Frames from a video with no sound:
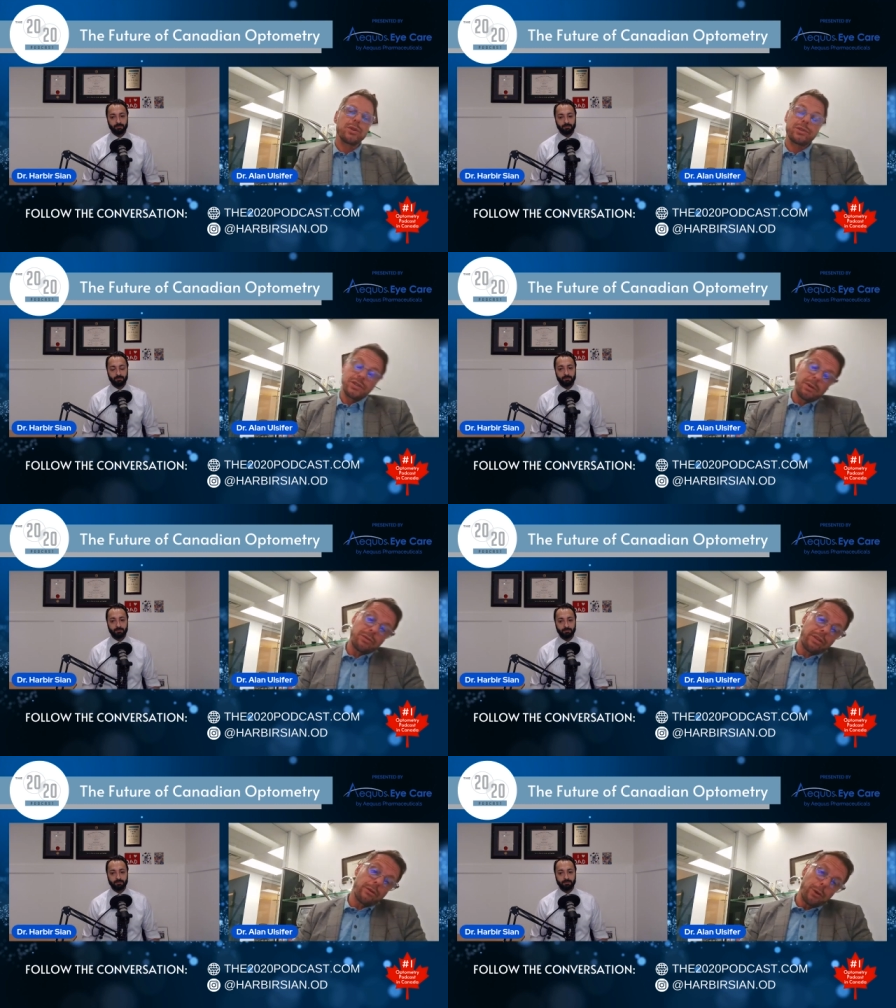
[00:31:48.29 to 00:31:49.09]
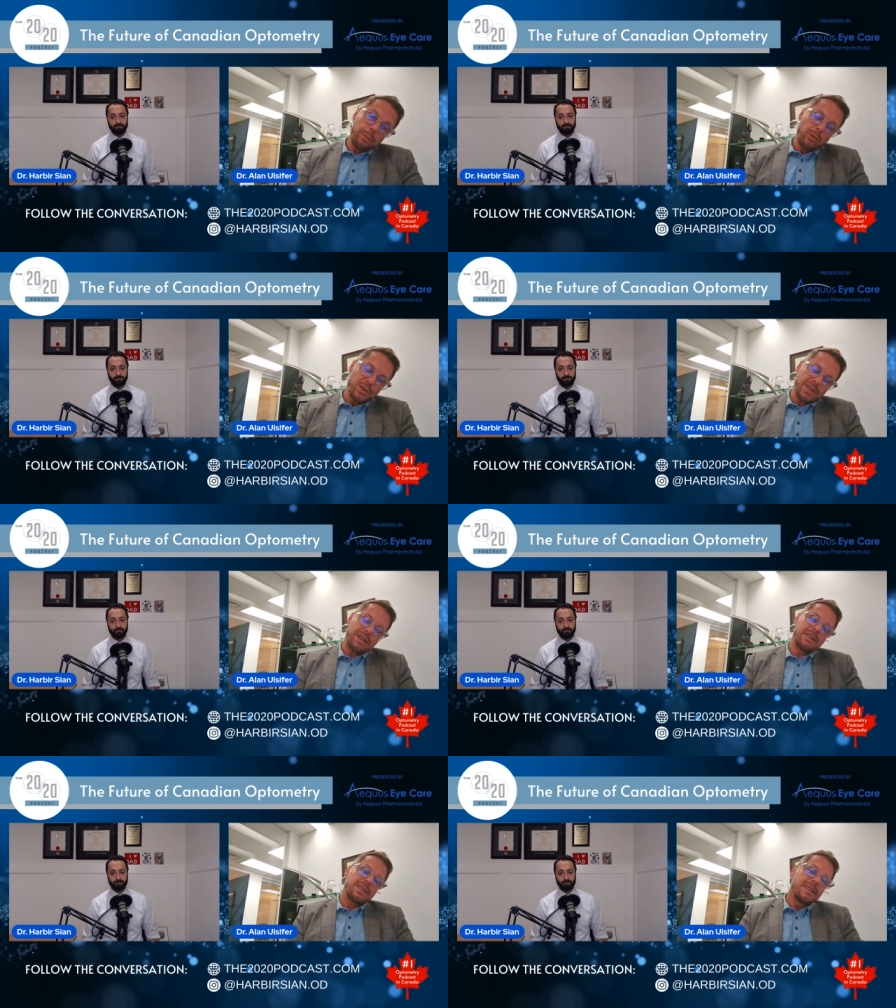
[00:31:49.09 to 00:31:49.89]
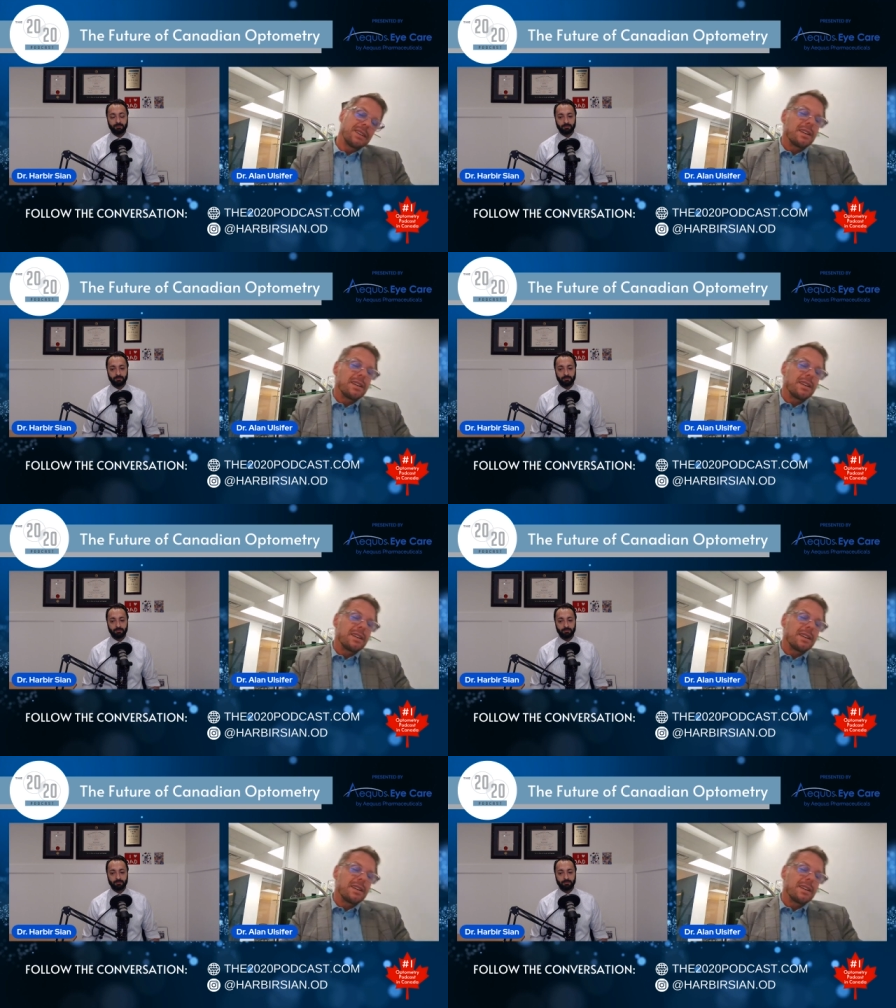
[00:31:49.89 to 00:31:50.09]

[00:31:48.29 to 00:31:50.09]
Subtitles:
which is about 30%,